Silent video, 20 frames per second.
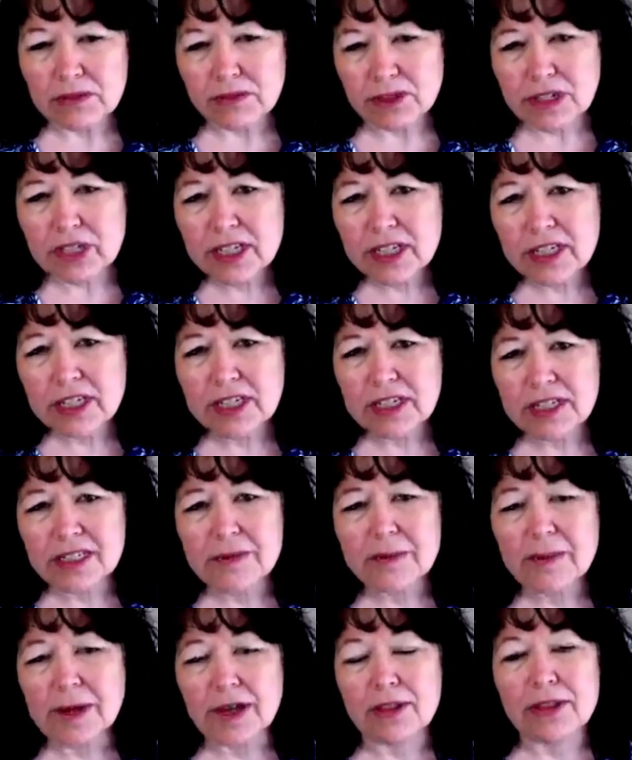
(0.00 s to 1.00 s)
Really, it
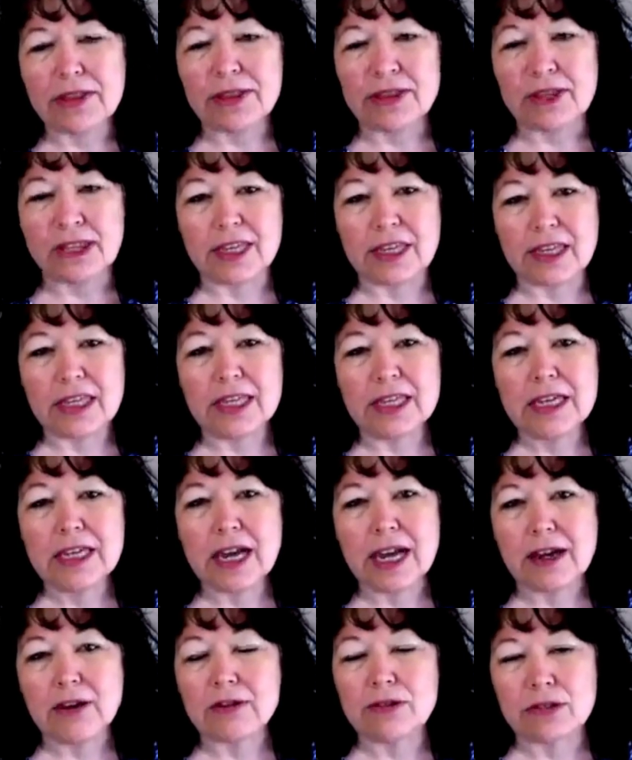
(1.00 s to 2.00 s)
is about
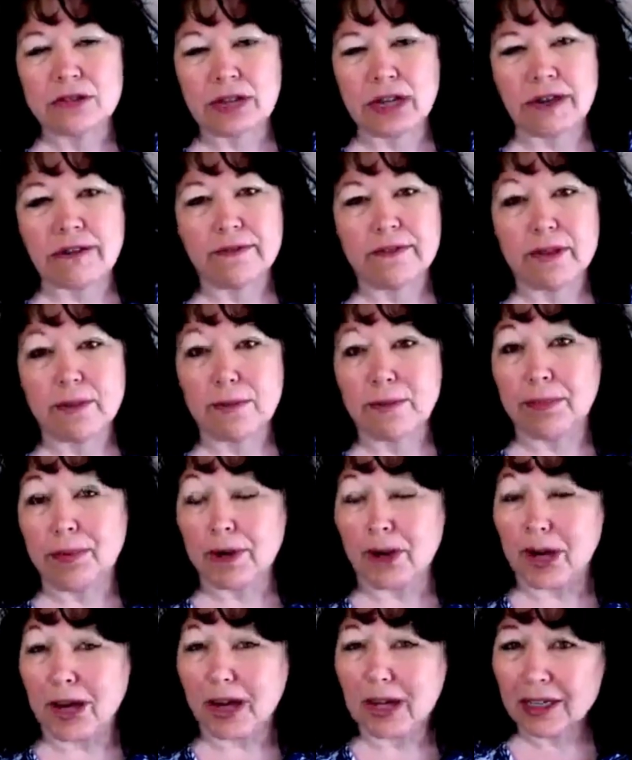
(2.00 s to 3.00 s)
thinking outside of the
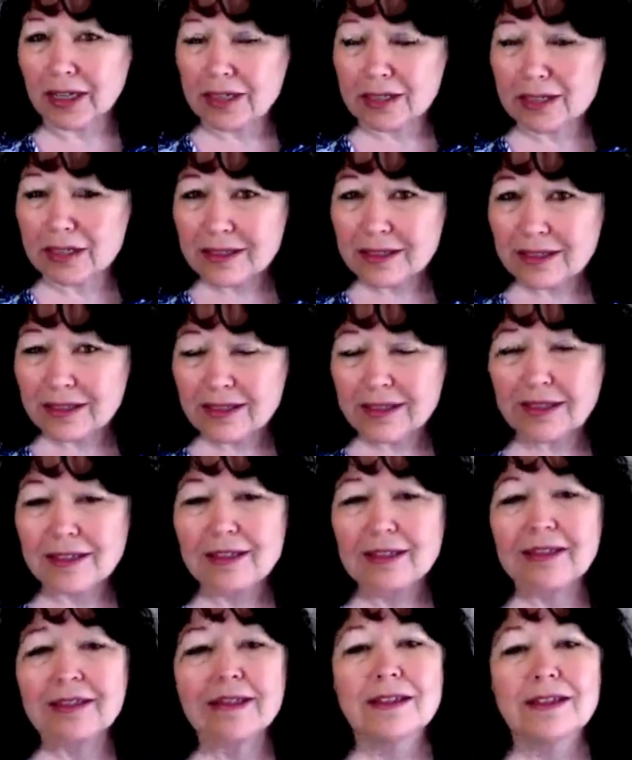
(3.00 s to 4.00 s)
box.
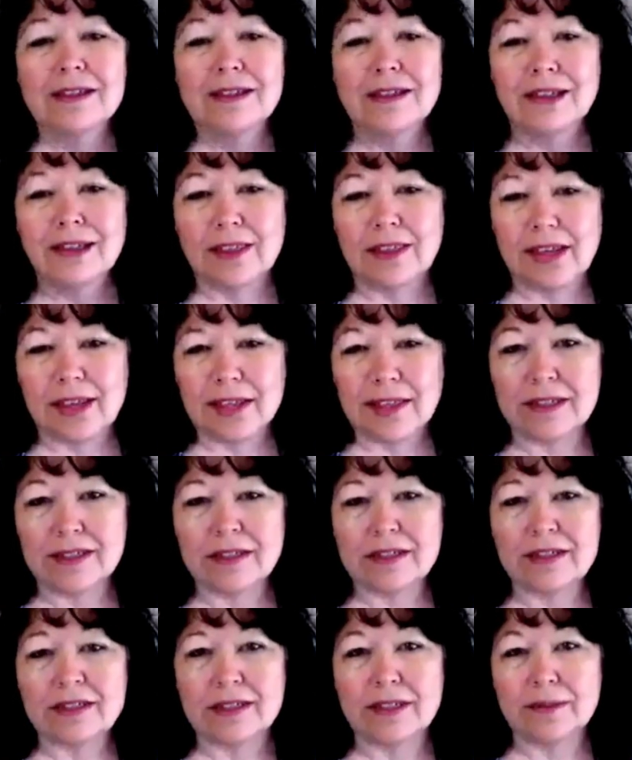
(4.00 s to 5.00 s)
That
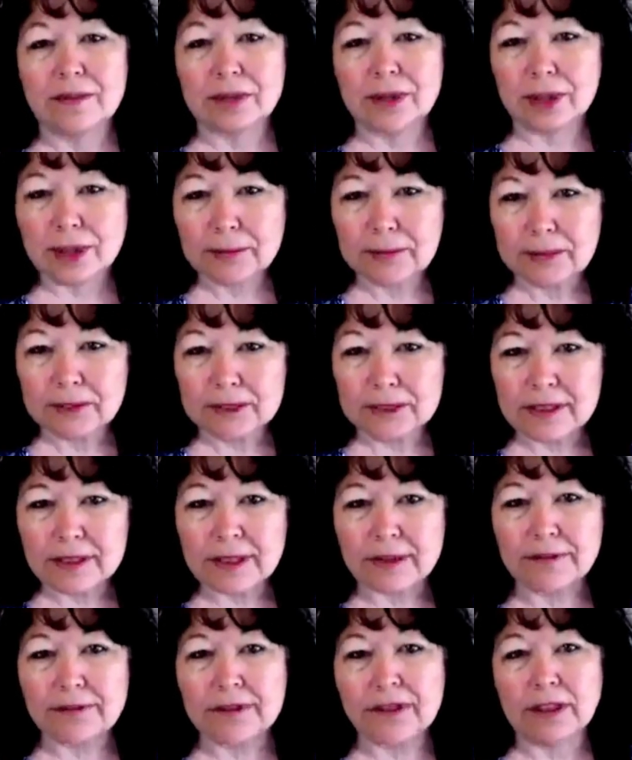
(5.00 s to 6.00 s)
is the
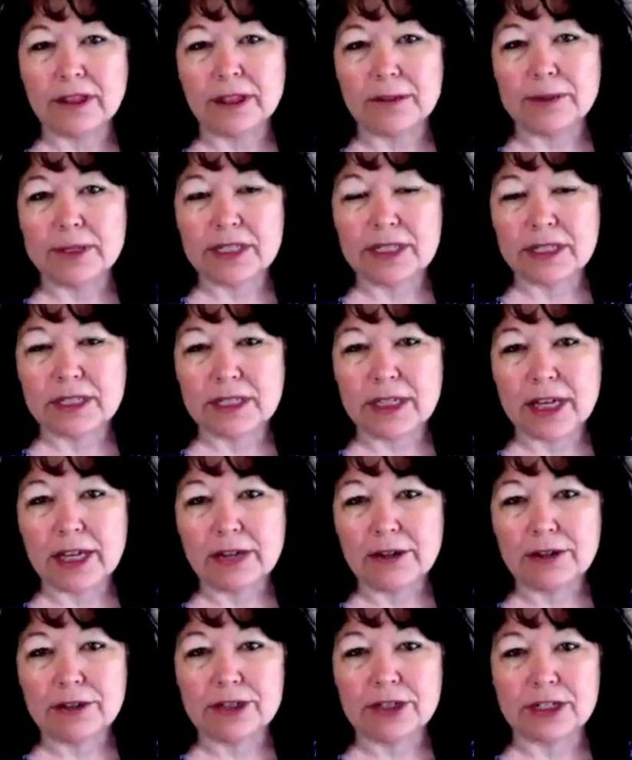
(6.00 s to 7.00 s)
purpose of the limiting
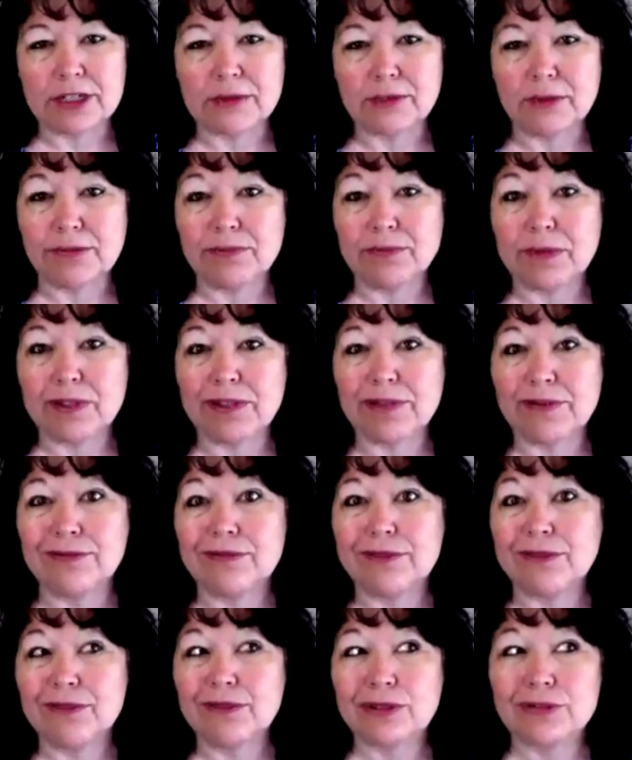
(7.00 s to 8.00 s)
energies. We've
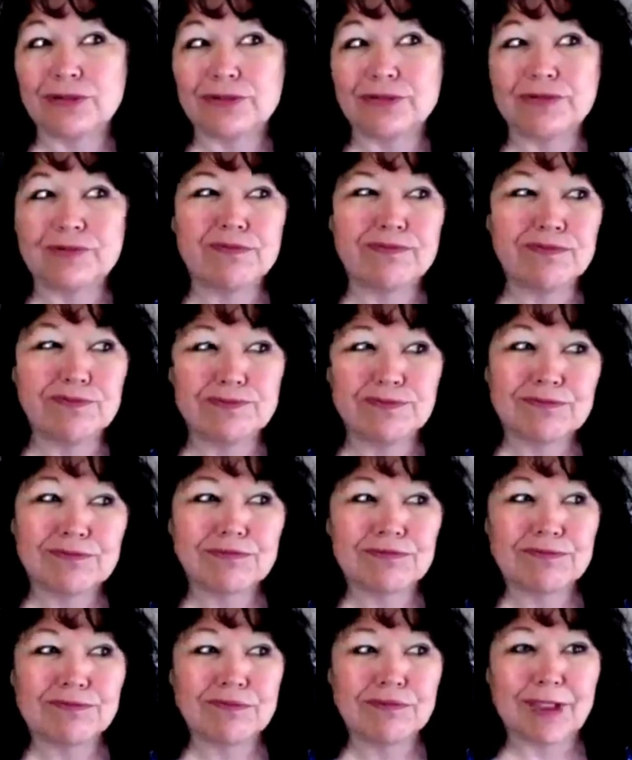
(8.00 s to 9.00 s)
been sort of
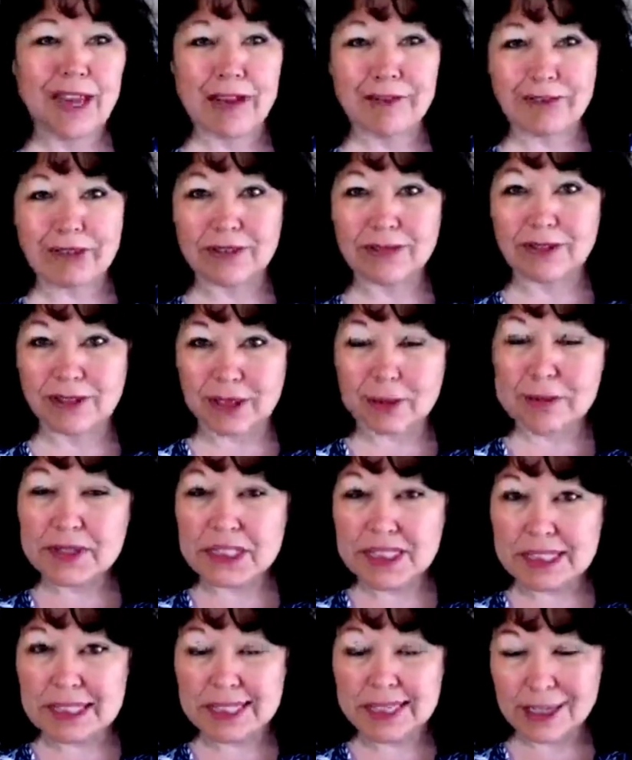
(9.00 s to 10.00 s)
having
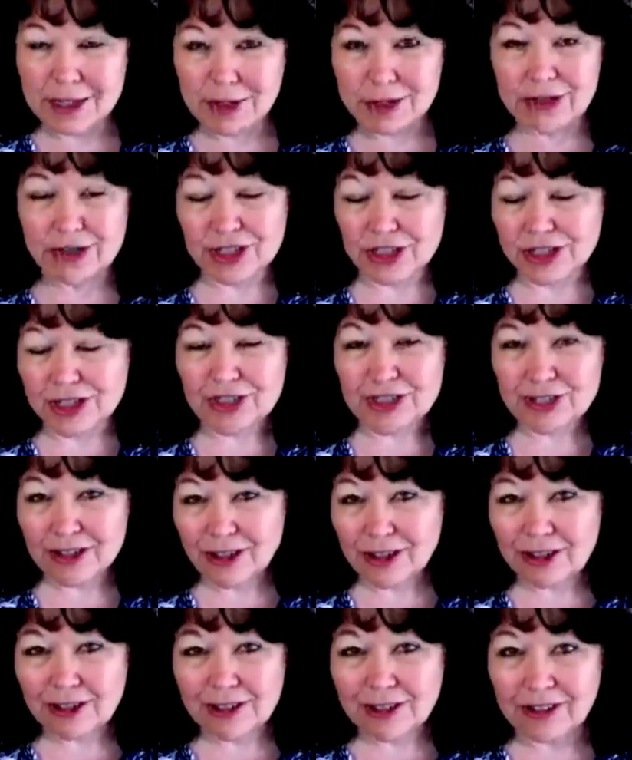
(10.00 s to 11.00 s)
limiting energies